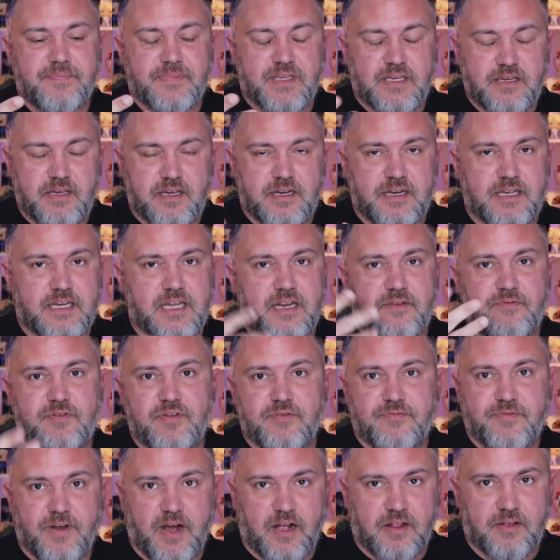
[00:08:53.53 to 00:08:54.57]
and again, if you
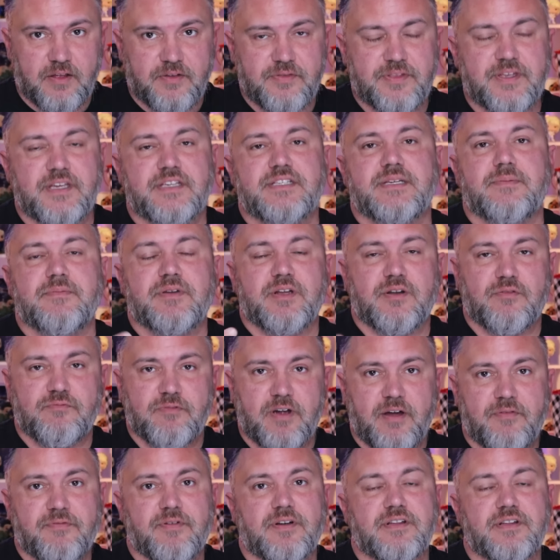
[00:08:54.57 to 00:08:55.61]
followed this, I'm going to
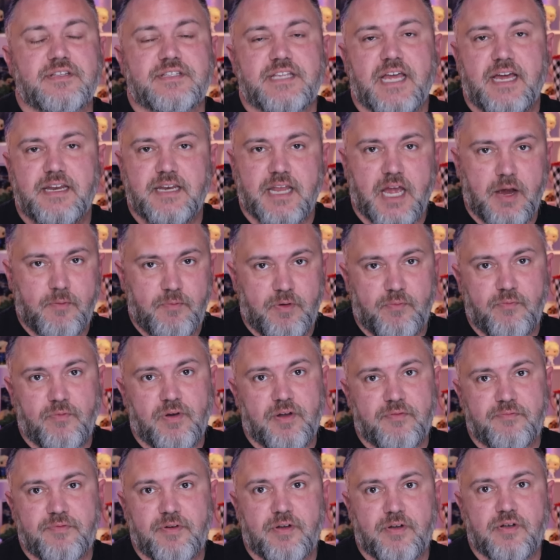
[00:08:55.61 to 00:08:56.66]
reference that
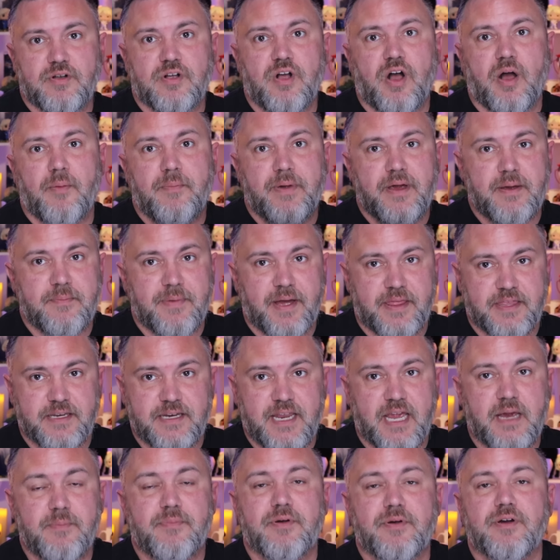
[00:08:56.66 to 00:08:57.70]
911 phone call made by the
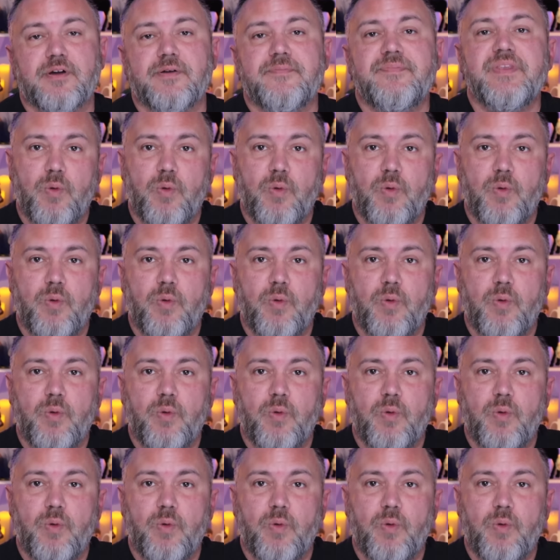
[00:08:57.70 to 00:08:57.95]
neighbor